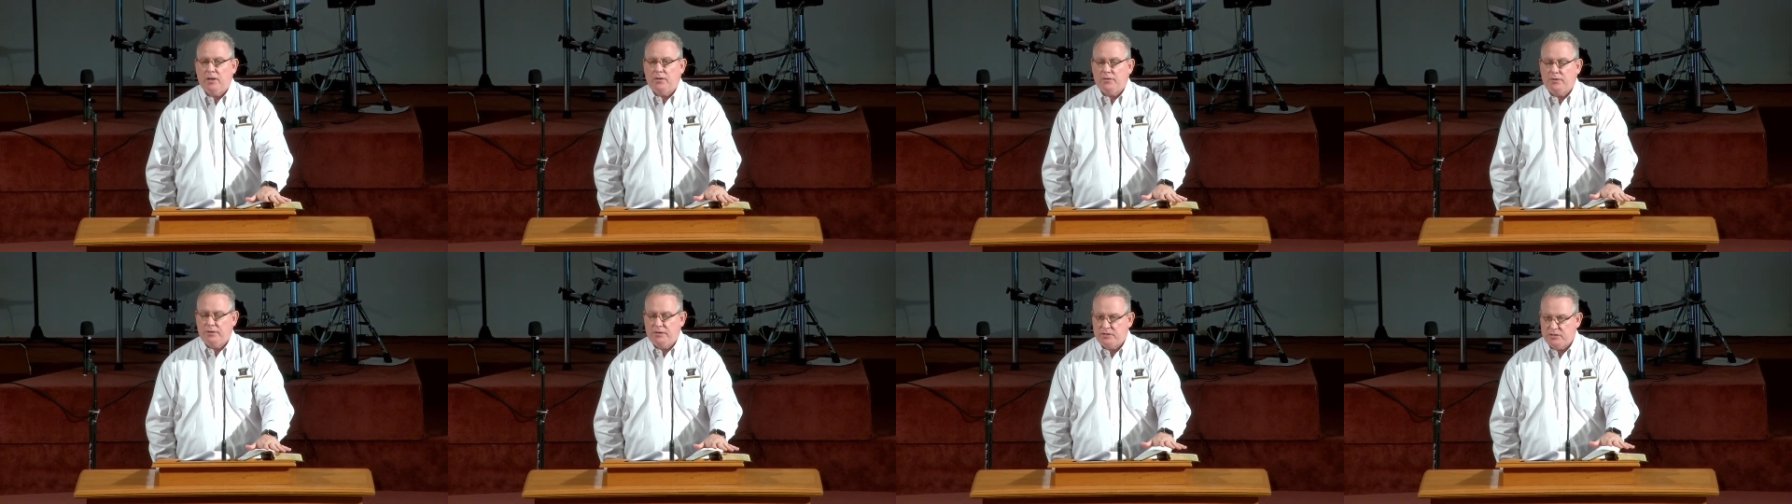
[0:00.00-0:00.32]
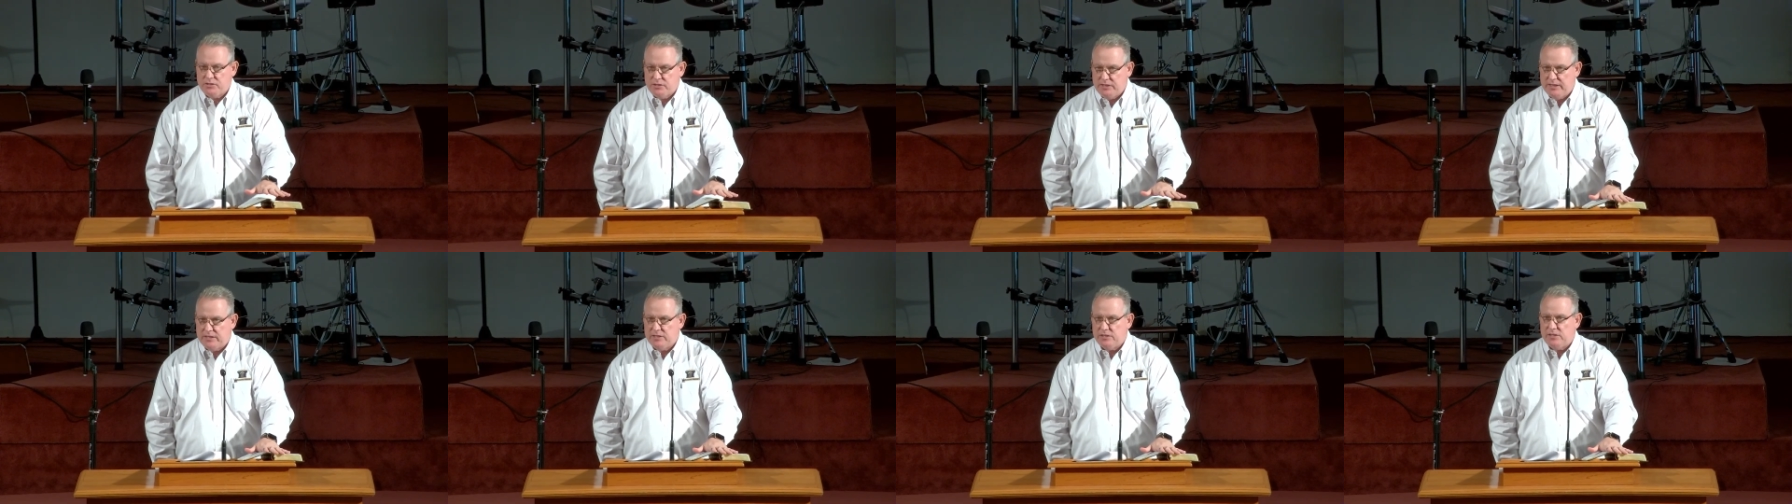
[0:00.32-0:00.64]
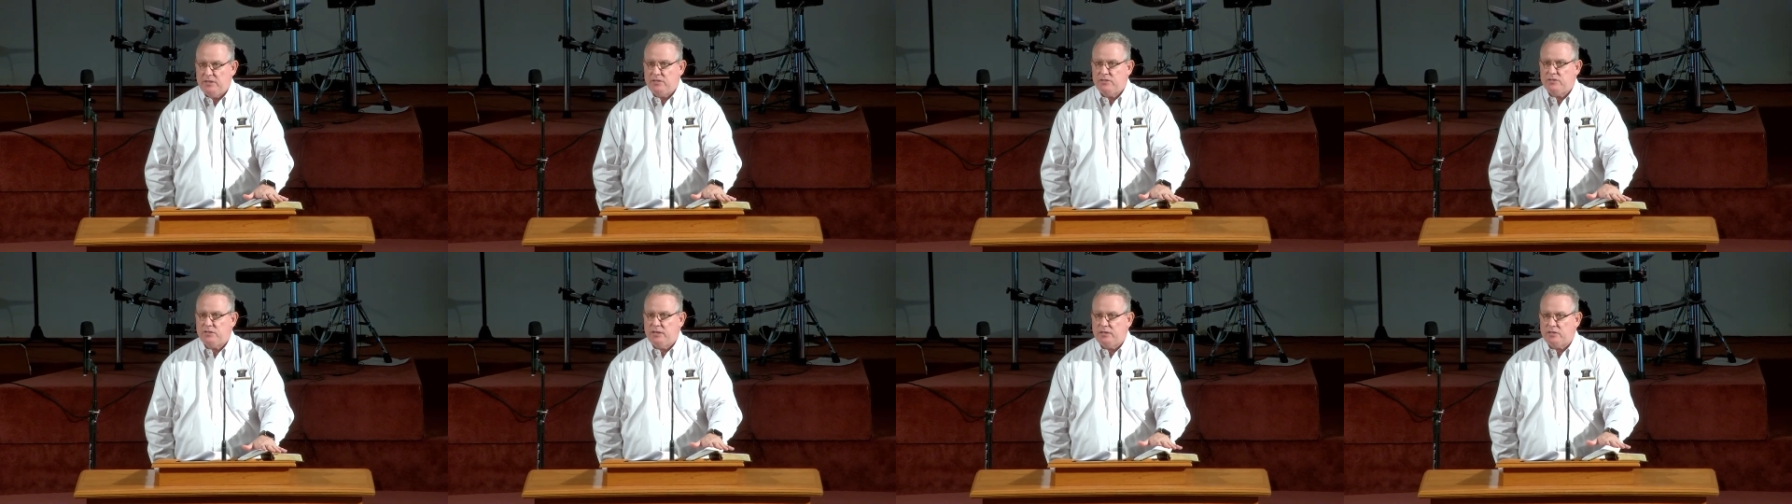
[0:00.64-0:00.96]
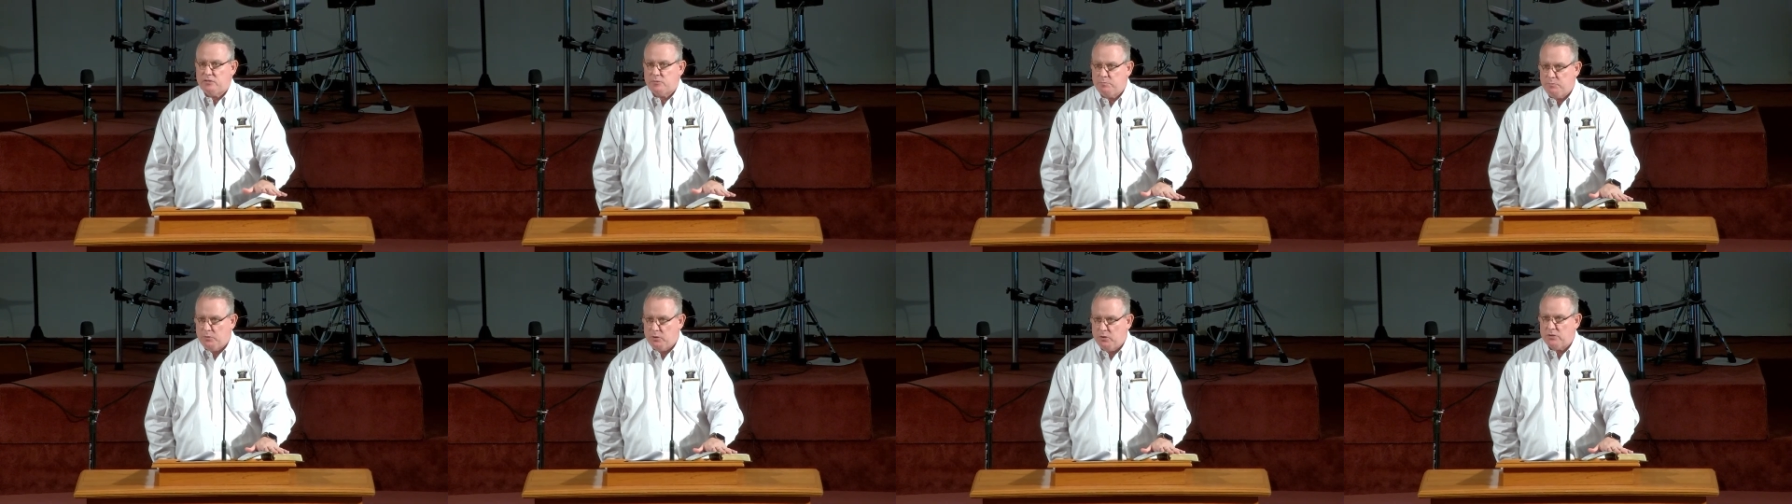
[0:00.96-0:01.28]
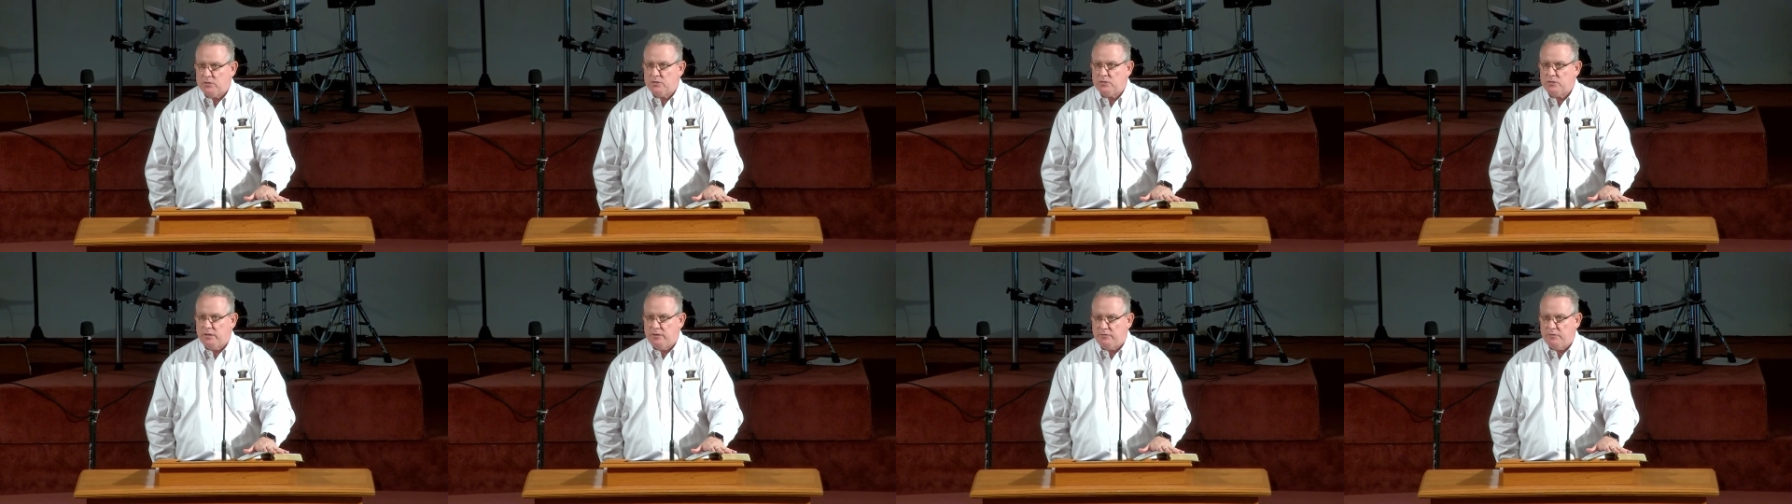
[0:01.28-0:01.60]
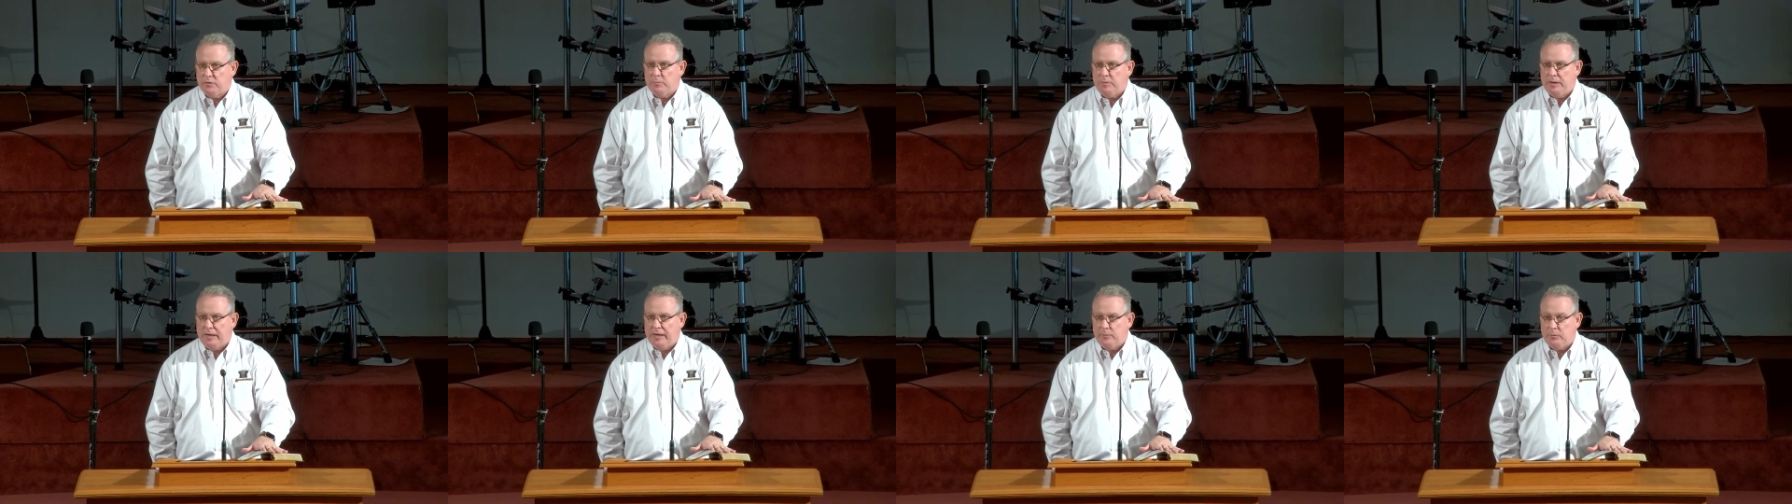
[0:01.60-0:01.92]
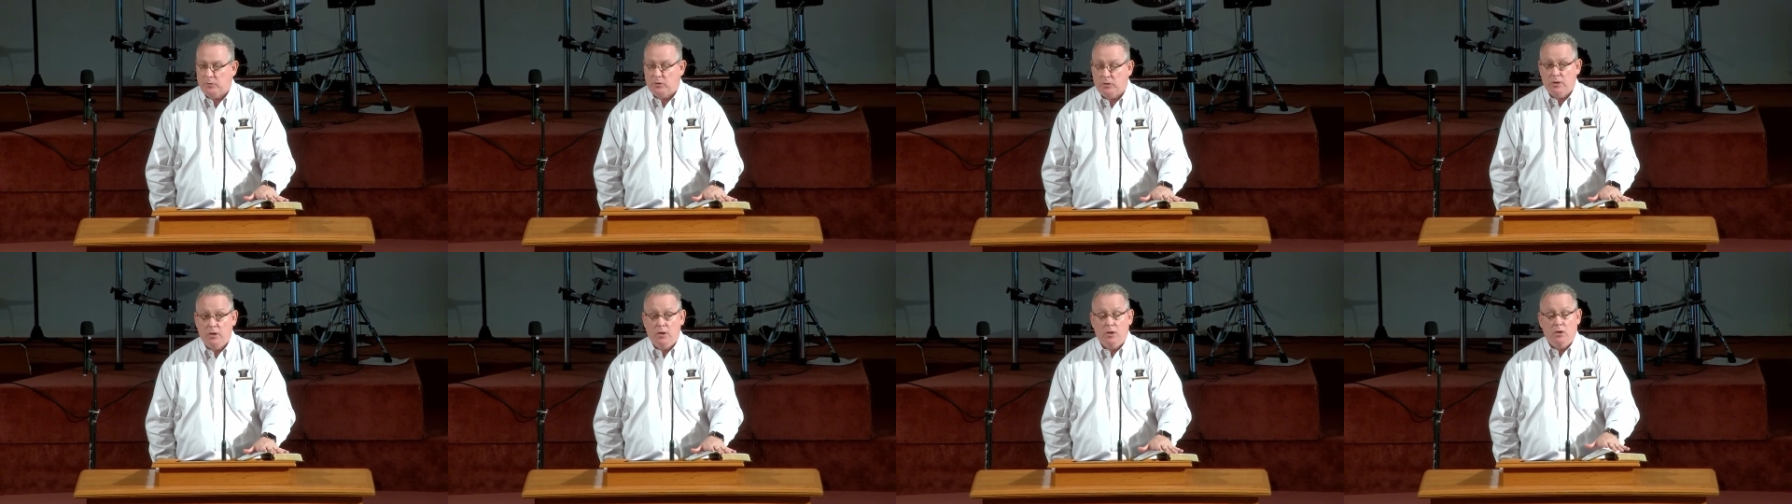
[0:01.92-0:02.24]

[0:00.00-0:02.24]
the 66 books of the Bible?